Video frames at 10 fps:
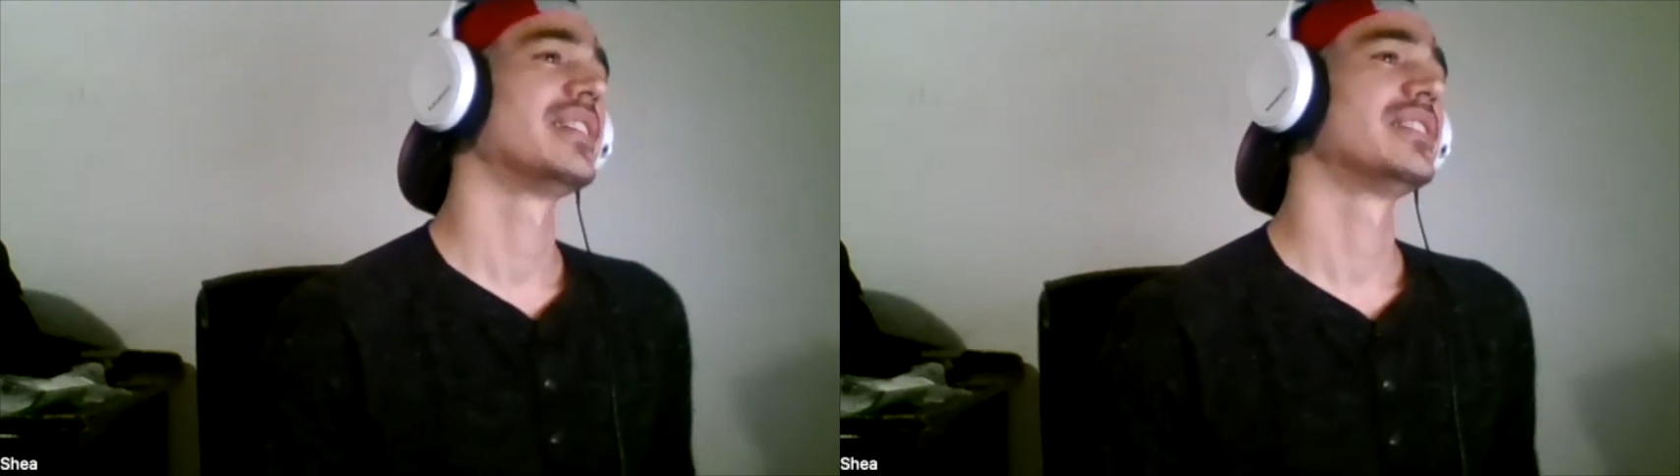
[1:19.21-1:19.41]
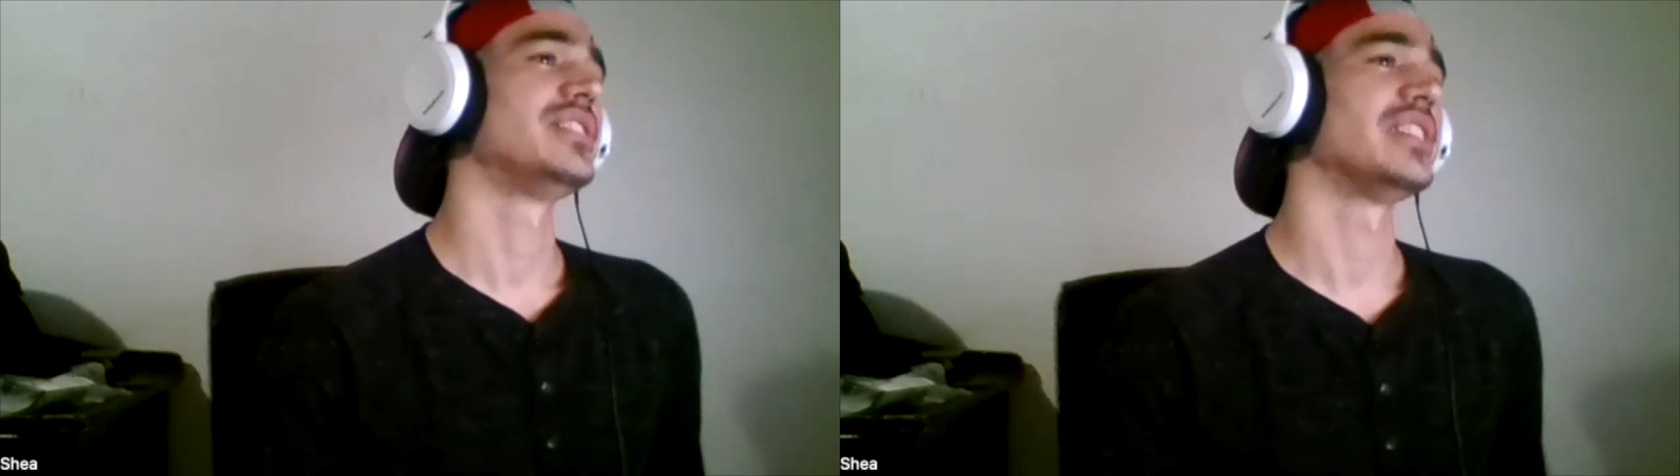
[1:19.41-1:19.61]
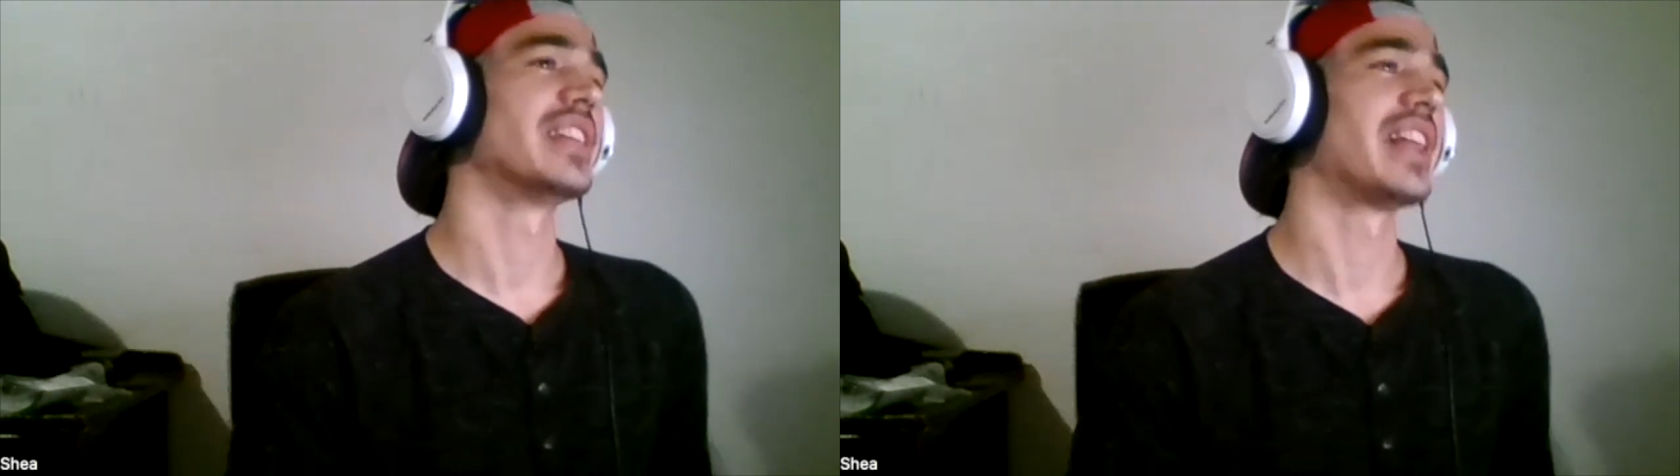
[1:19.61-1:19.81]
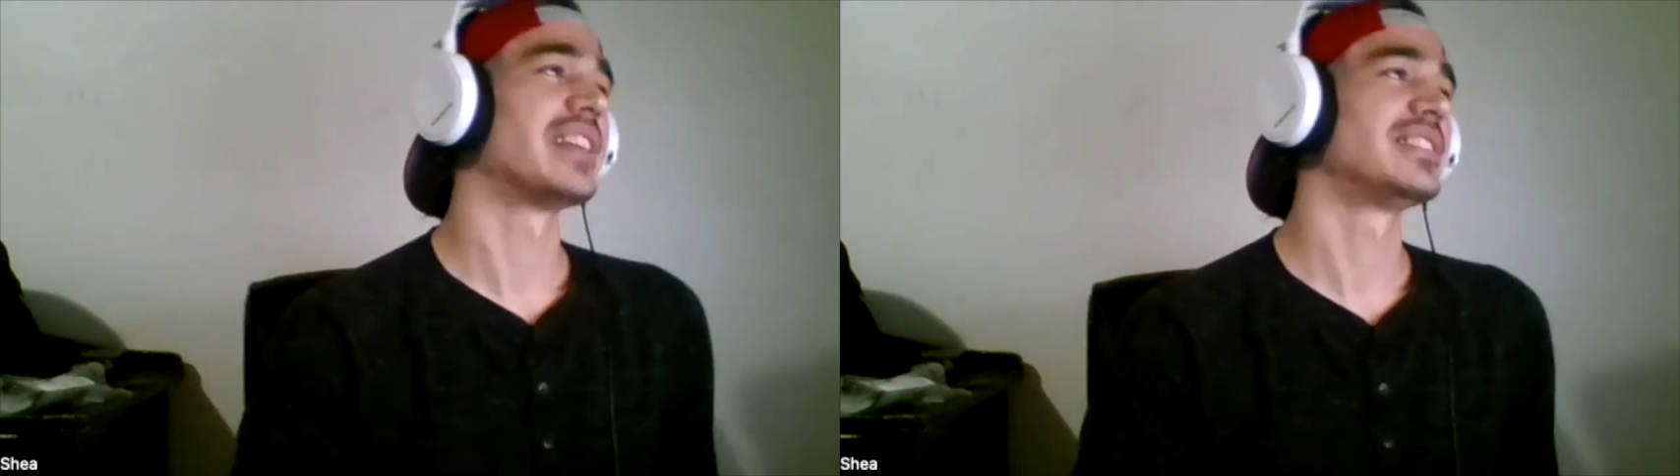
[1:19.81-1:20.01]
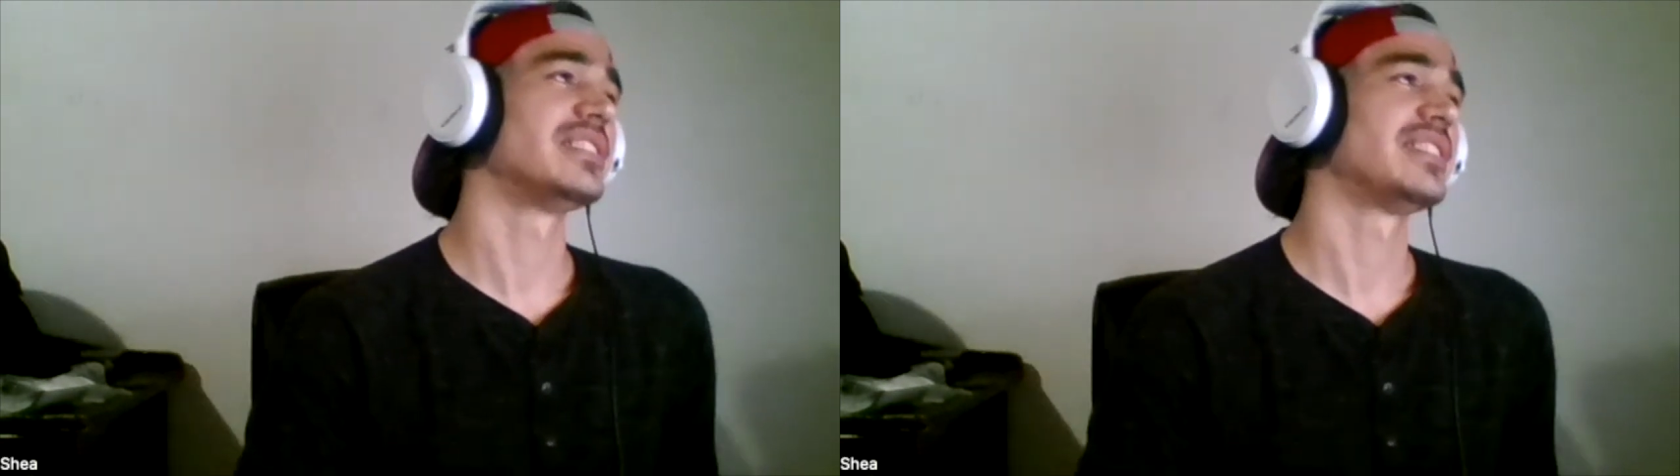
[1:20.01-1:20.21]
she
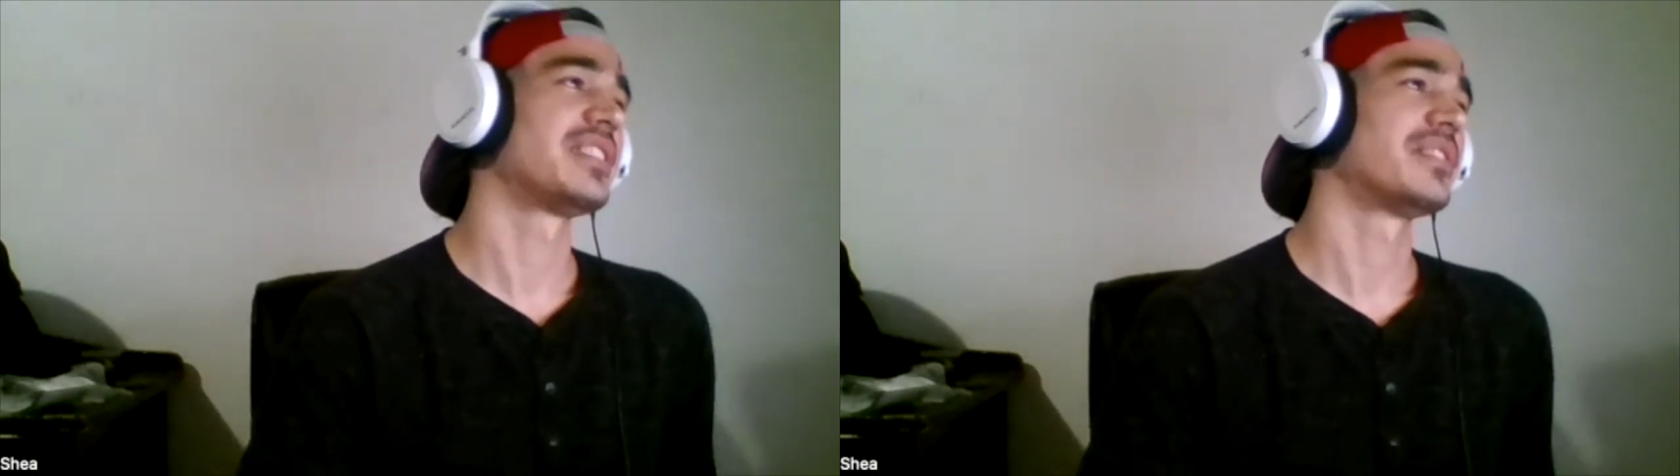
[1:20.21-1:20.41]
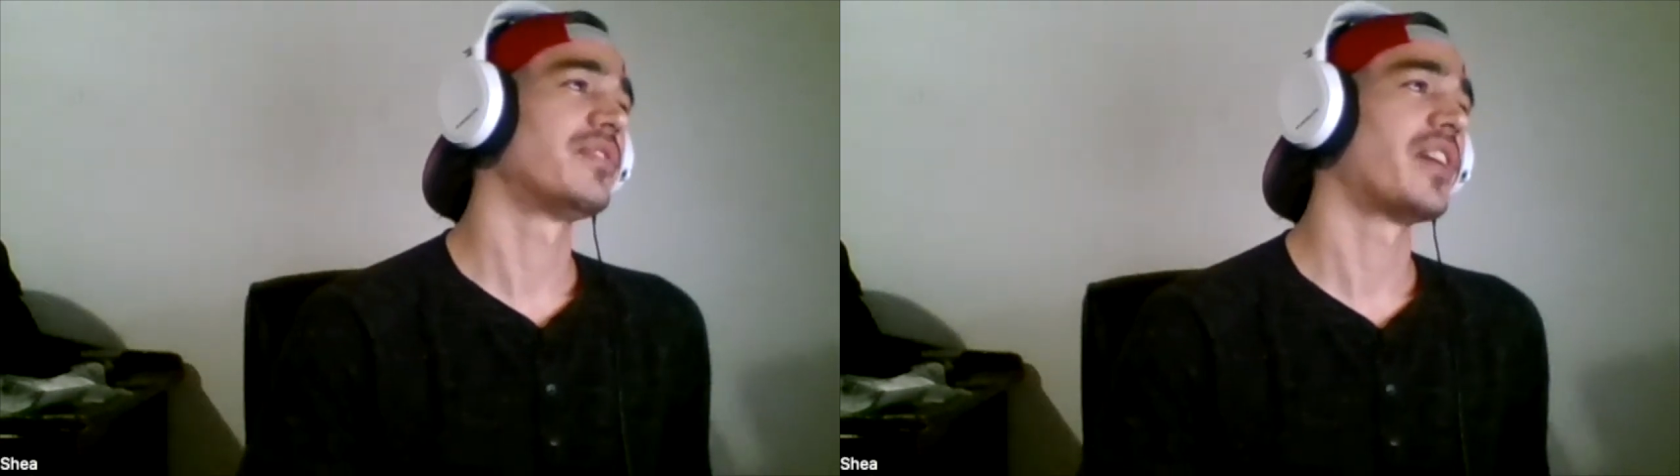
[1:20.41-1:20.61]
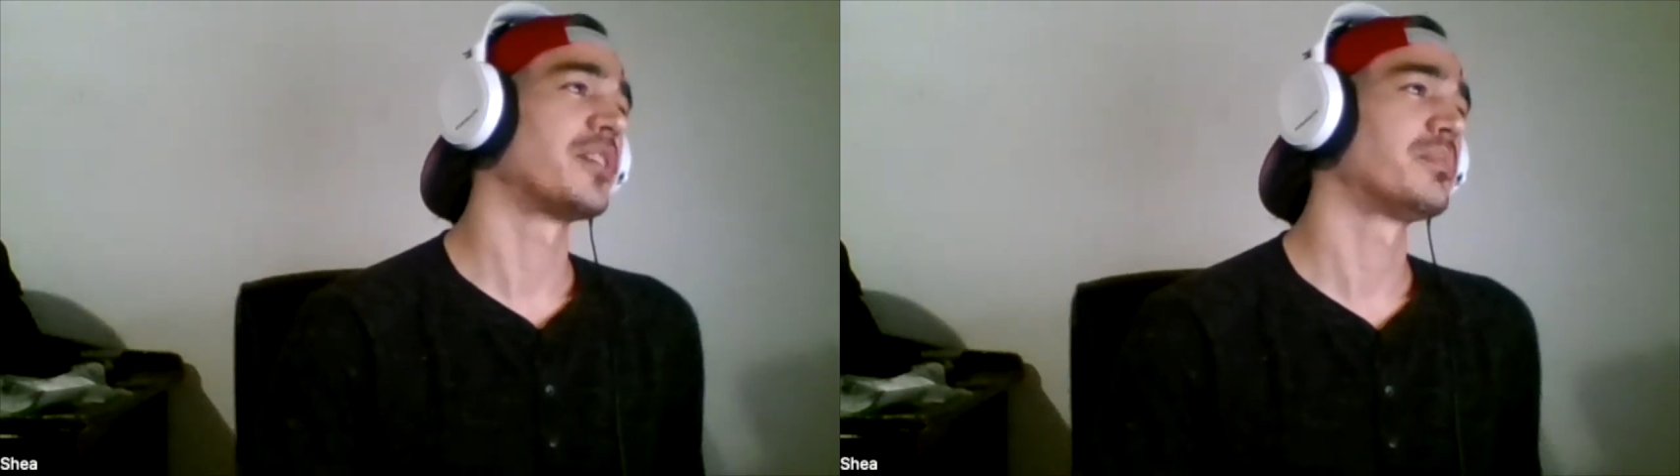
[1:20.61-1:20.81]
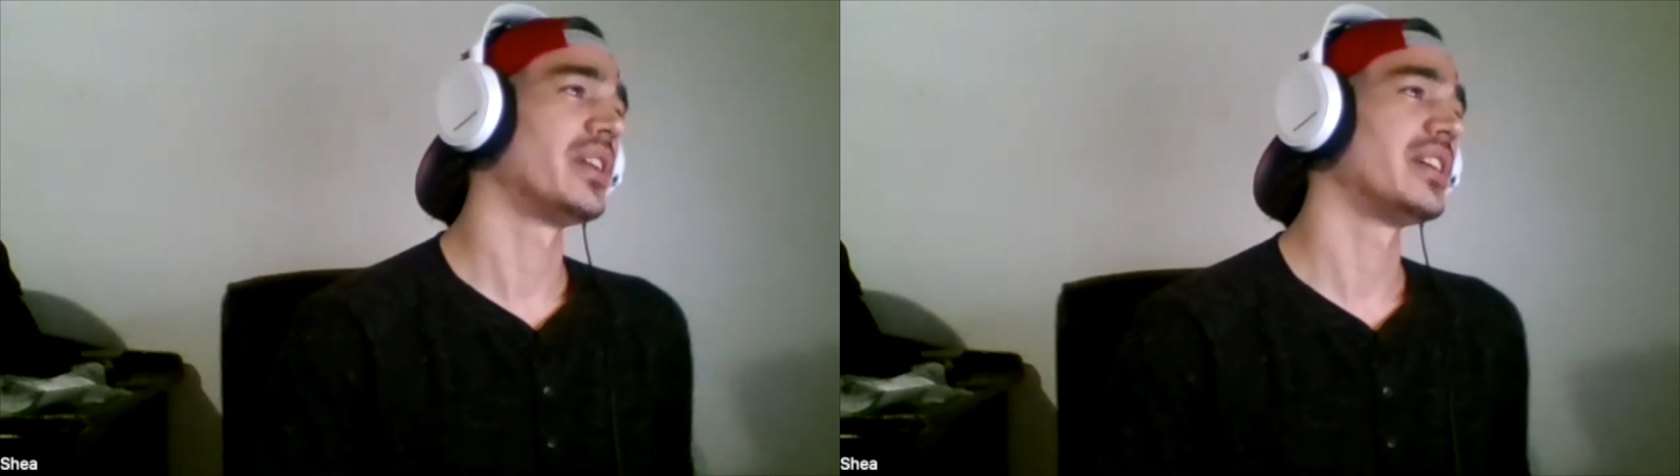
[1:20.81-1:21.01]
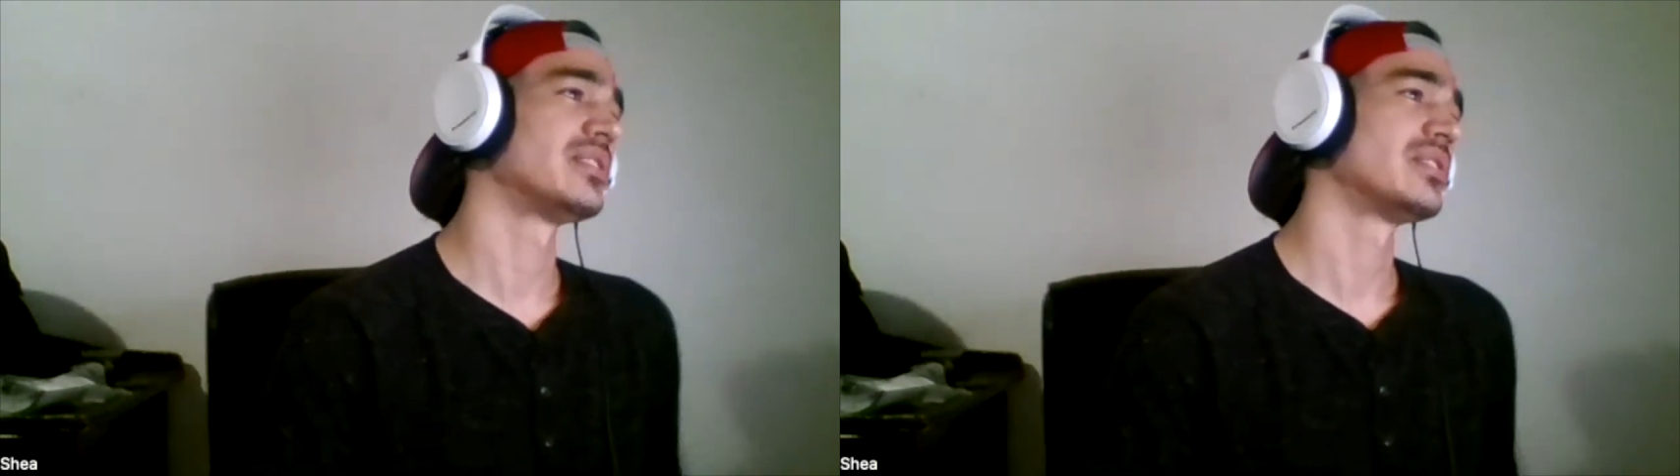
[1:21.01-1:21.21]
glances at the
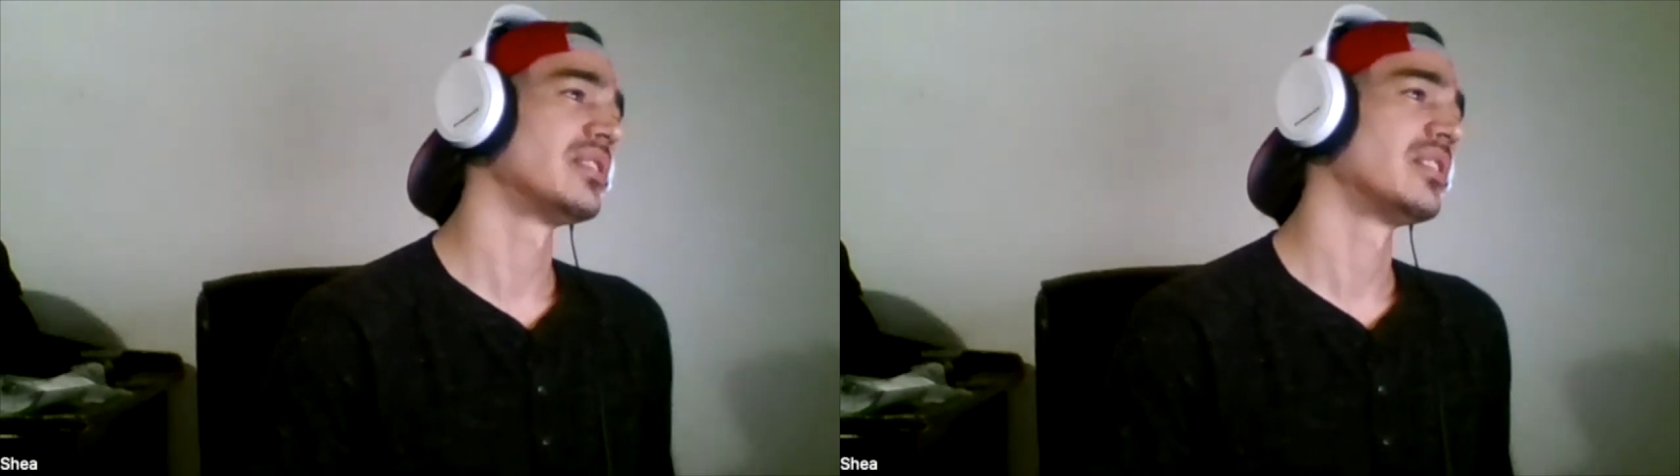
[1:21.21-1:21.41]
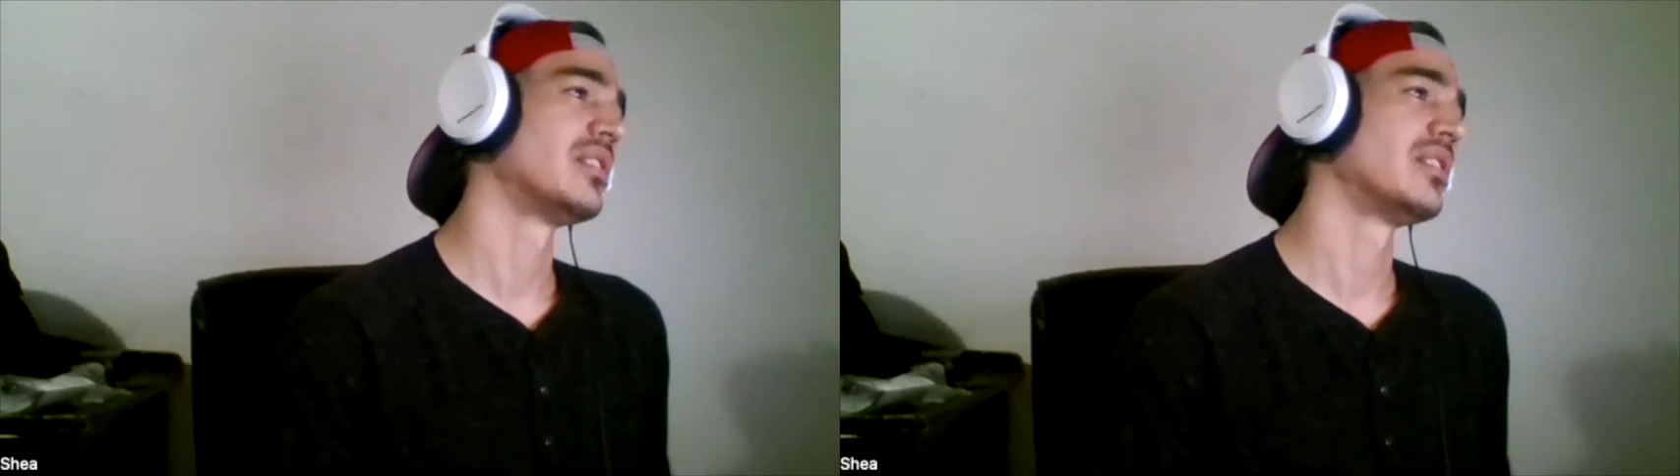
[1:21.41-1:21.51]
fireplace.